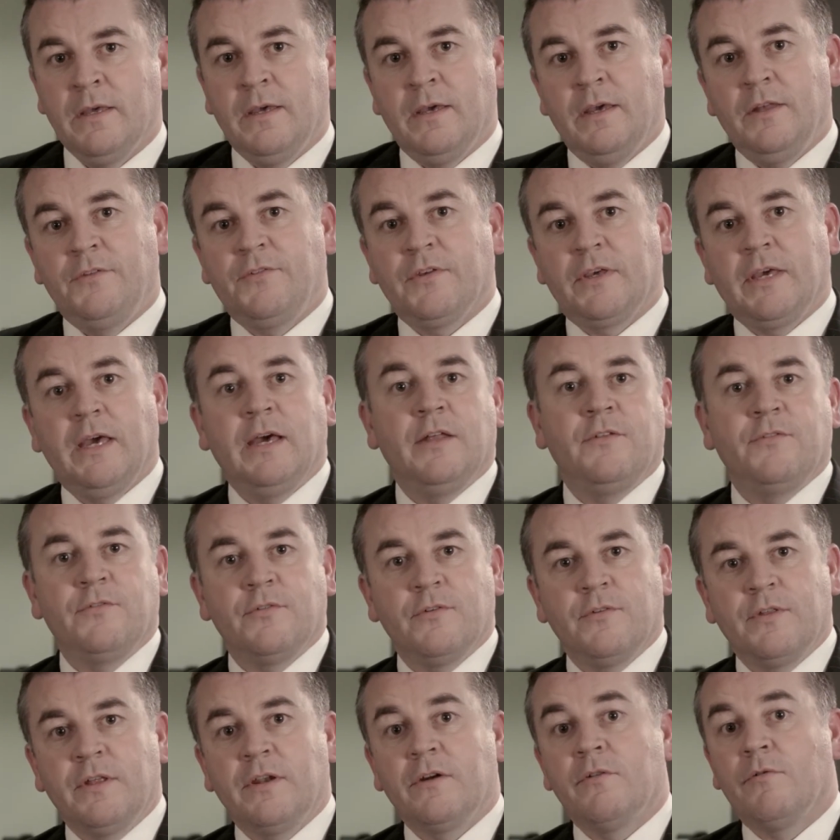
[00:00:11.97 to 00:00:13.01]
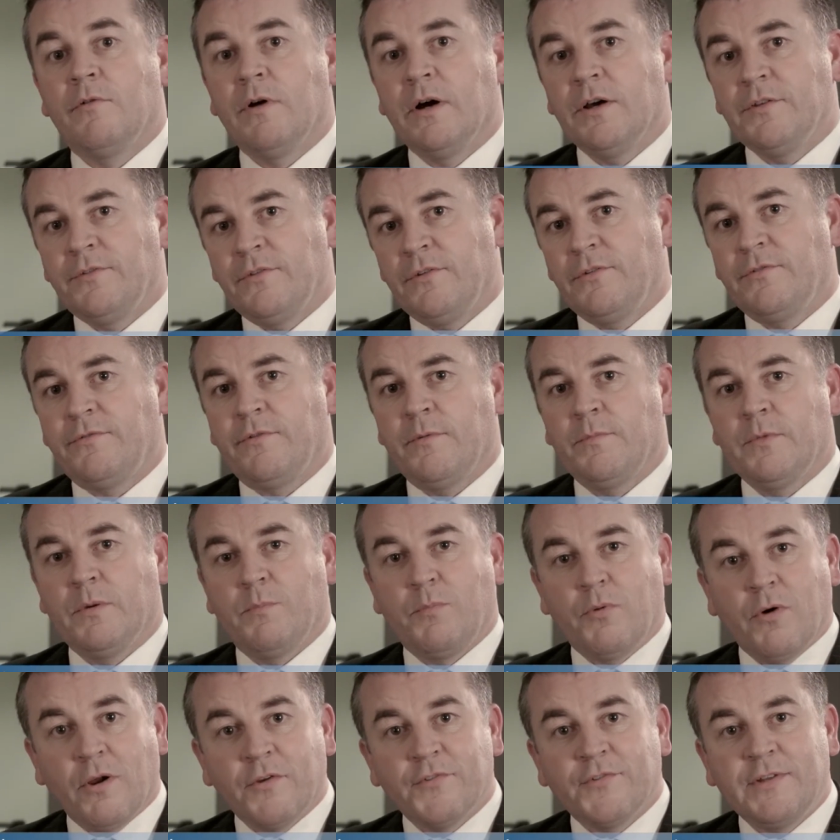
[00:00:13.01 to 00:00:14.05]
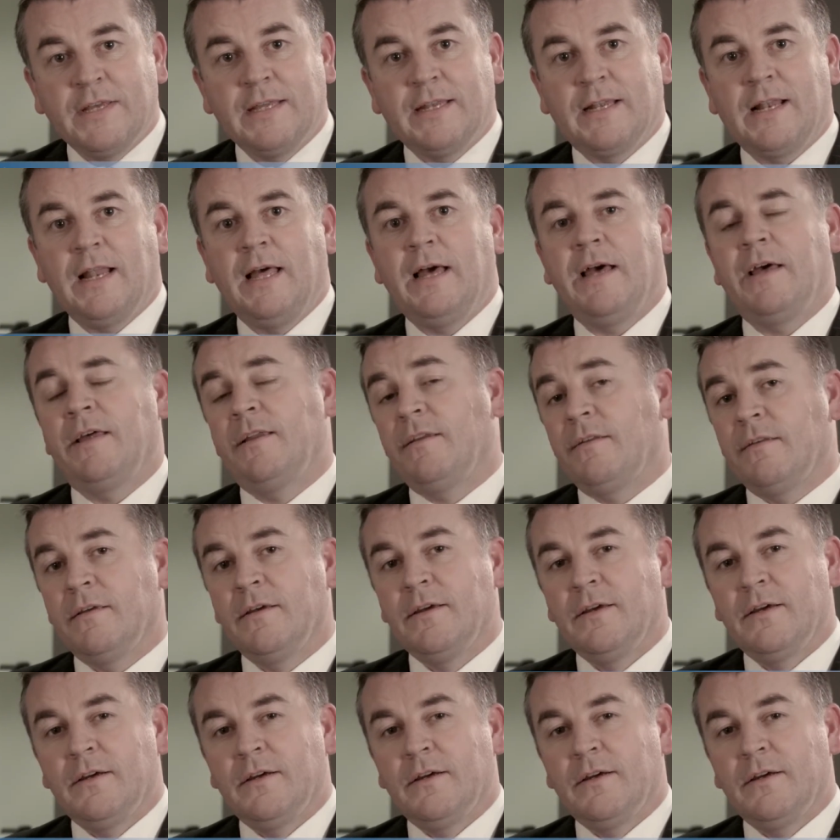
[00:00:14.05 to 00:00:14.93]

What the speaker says: It's a cancer that arises from the prostate gland,